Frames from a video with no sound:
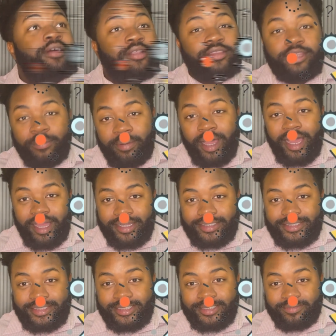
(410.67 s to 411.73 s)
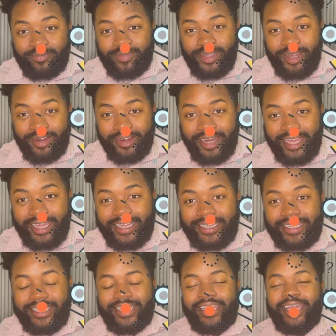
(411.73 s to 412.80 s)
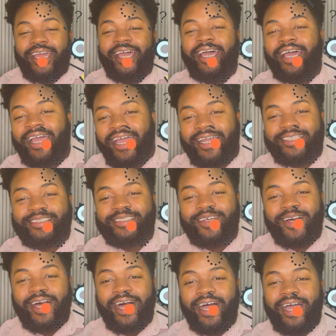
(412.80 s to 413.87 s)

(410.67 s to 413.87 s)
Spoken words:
the box. All right. And so